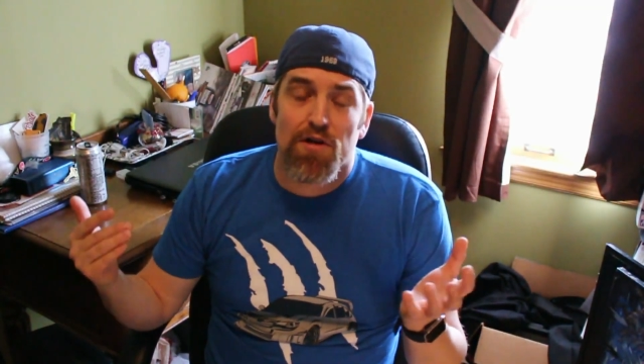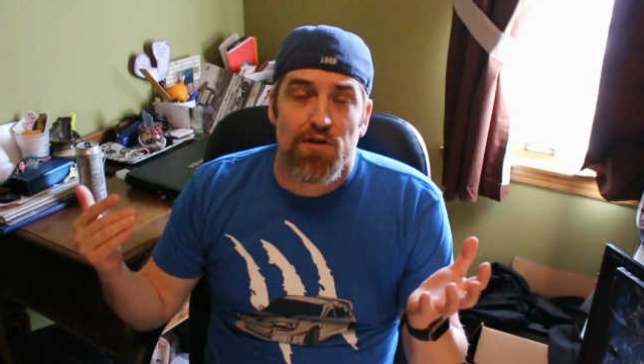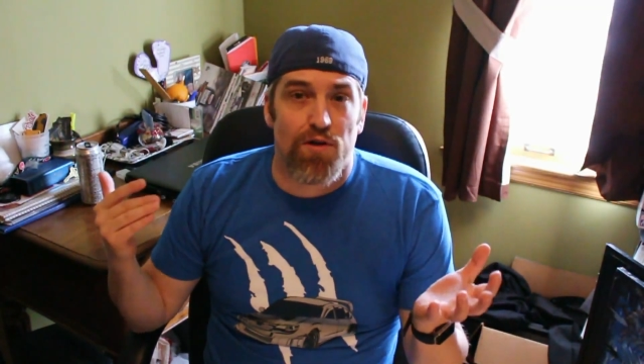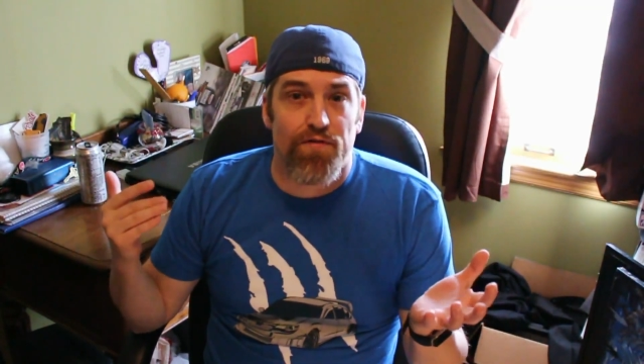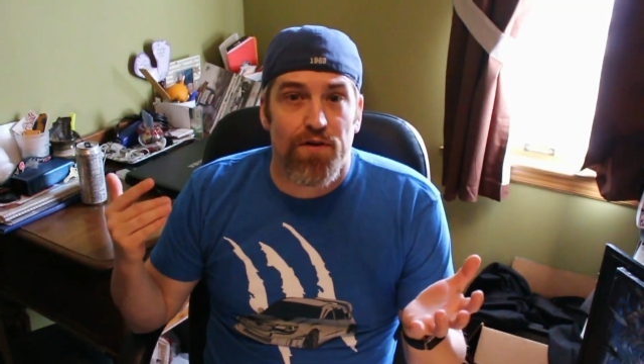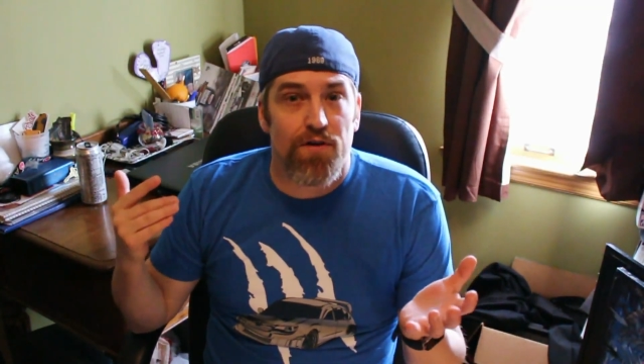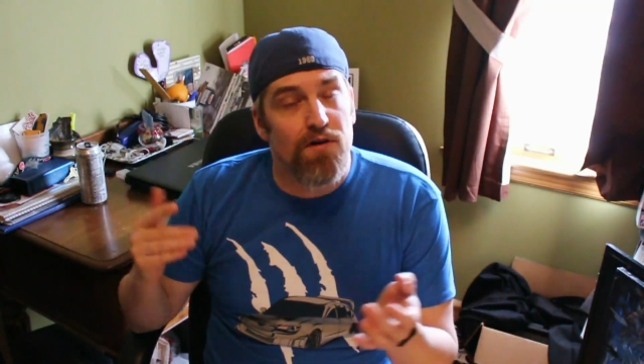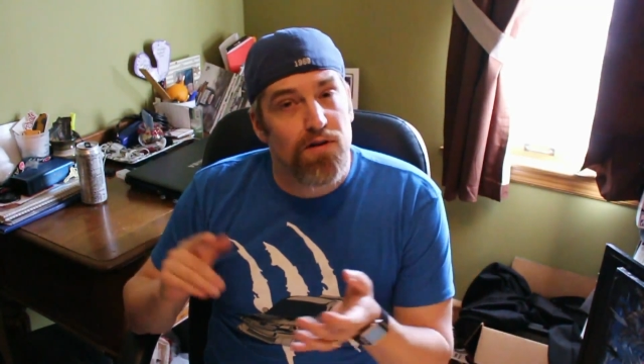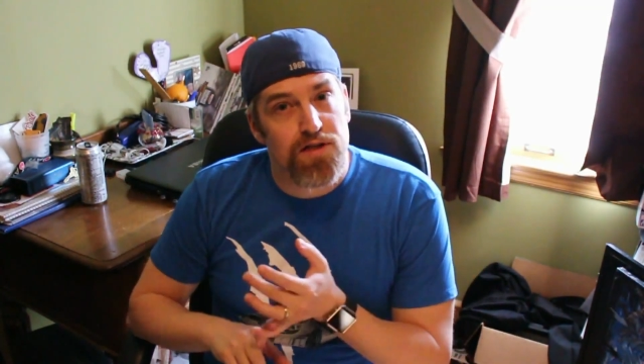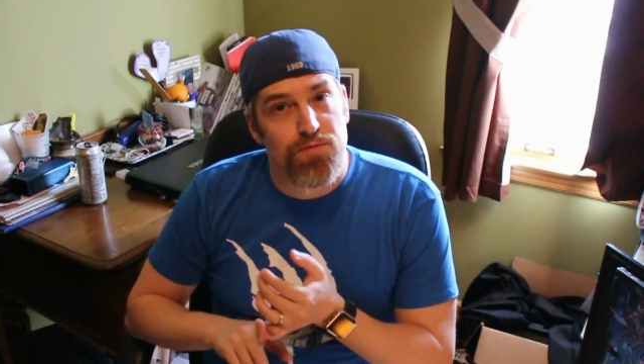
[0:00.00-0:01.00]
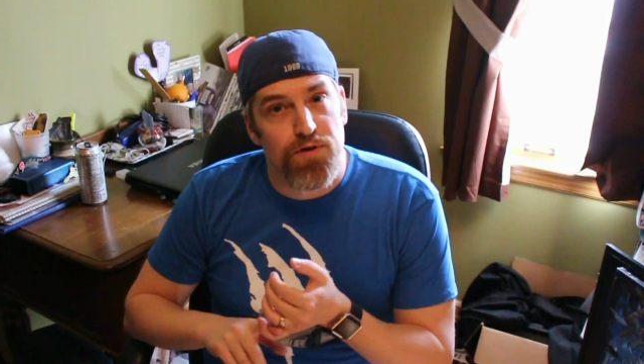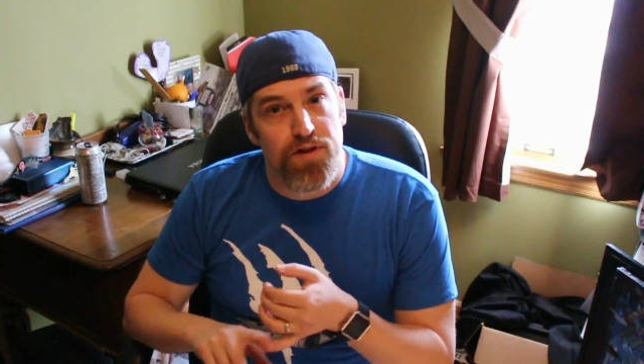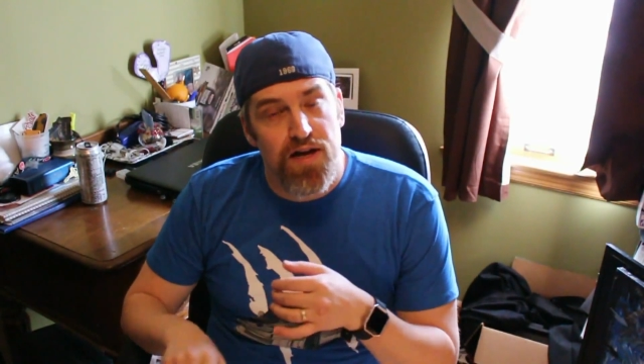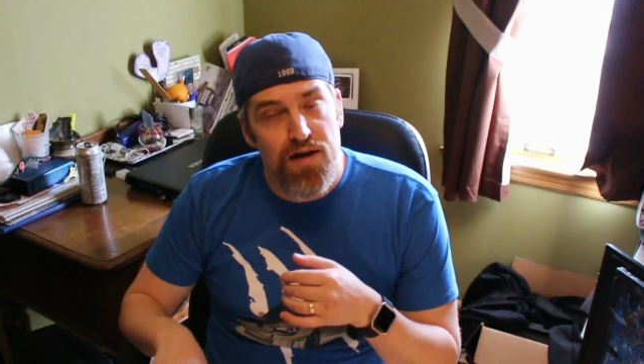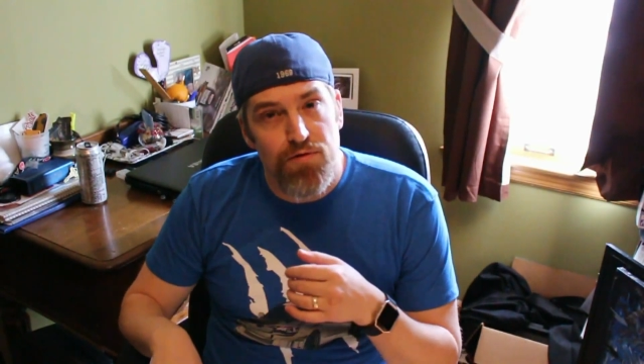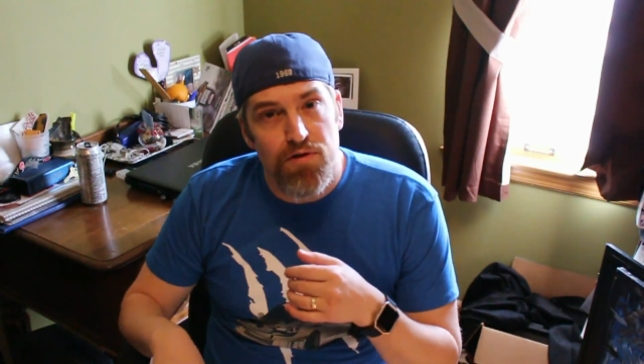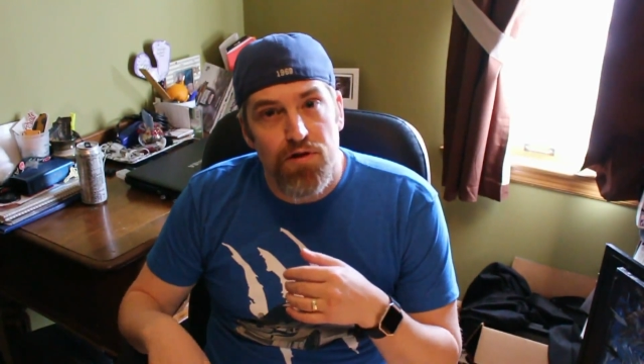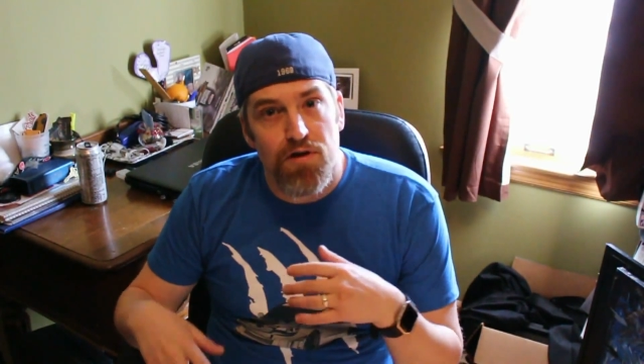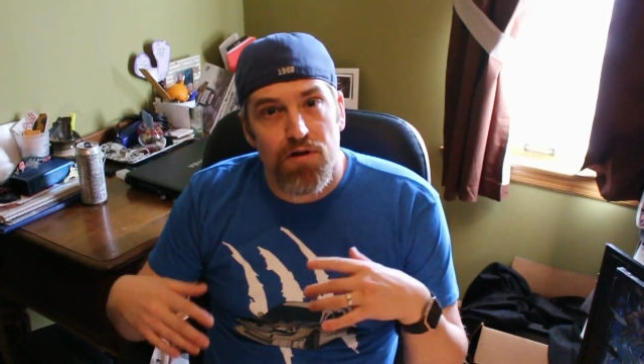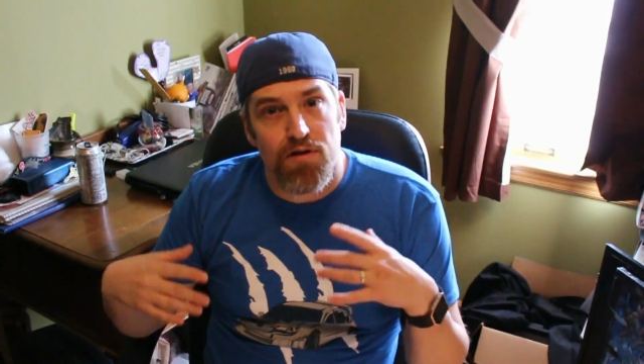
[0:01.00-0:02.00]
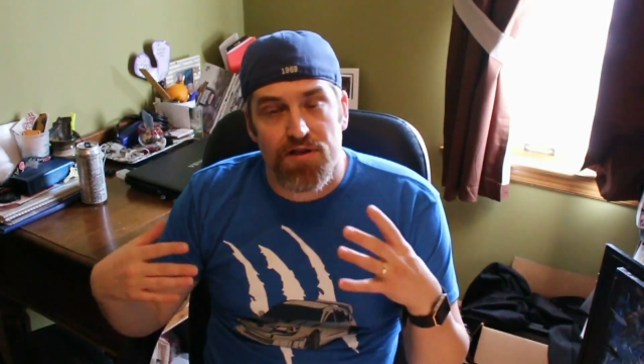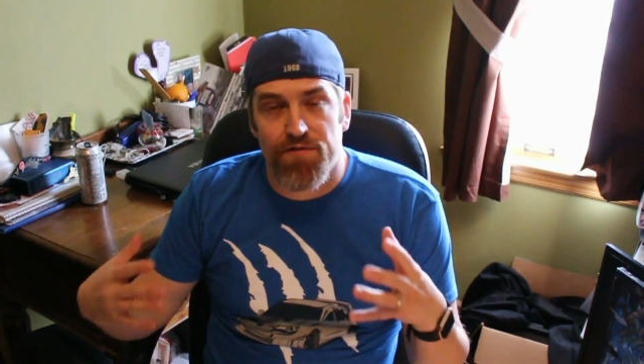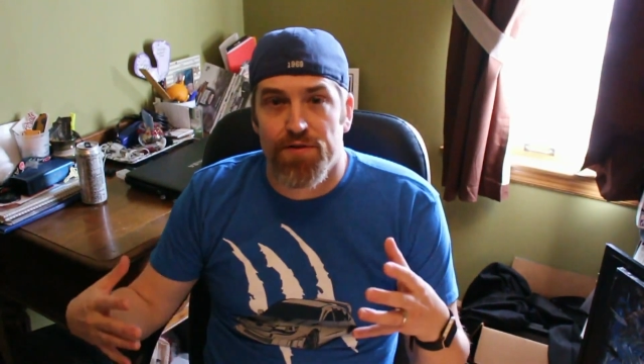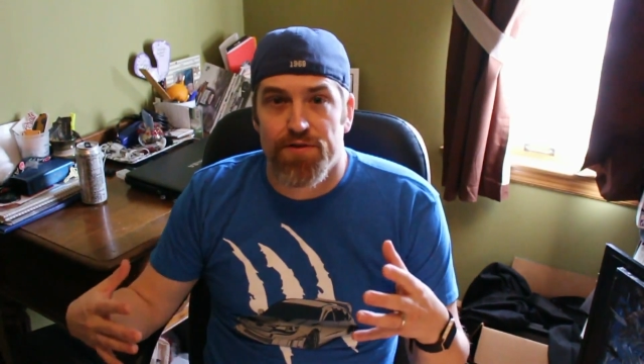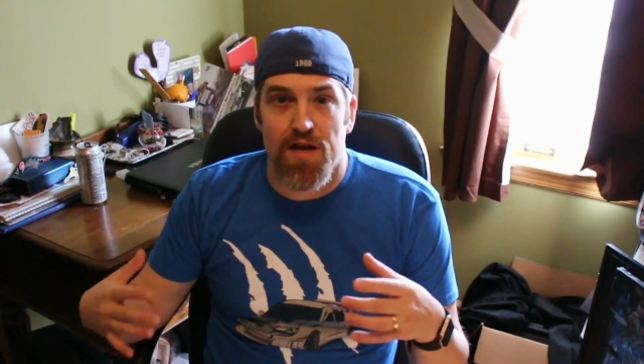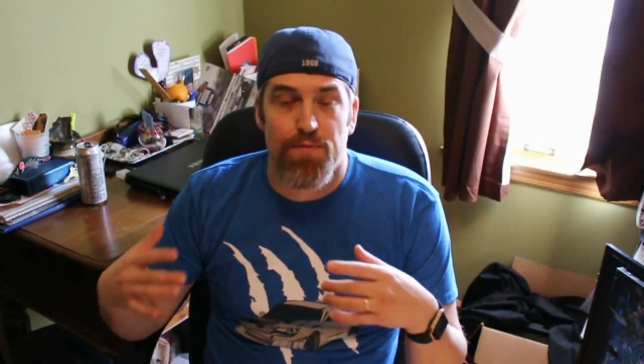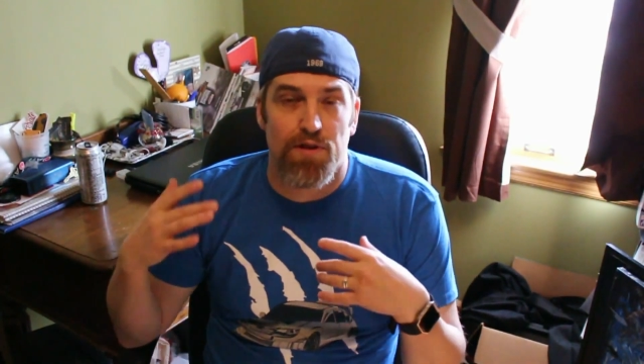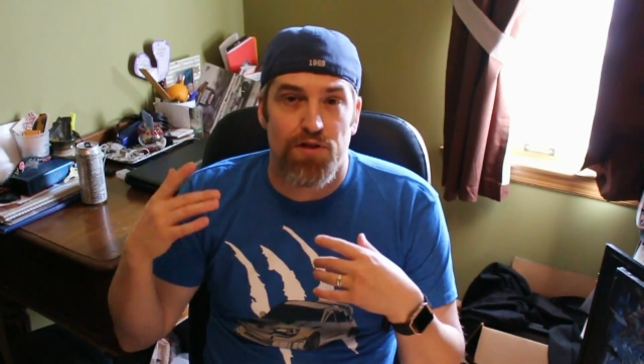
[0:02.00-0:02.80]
so I figured let's bring the camera along, let's videotape it,